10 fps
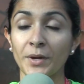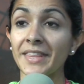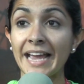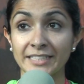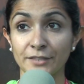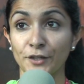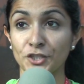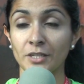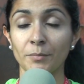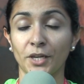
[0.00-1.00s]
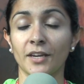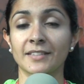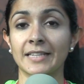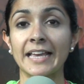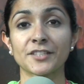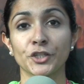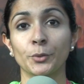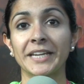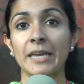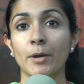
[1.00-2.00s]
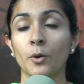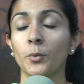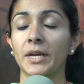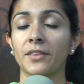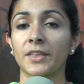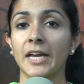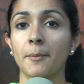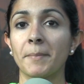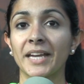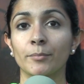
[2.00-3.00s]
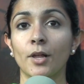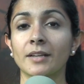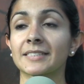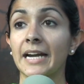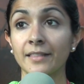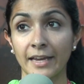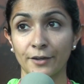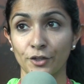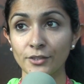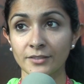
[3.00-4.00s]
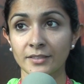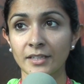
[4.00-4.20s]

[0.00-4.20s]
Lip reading: with Activision because last year we came out with Megabloks Skylanders.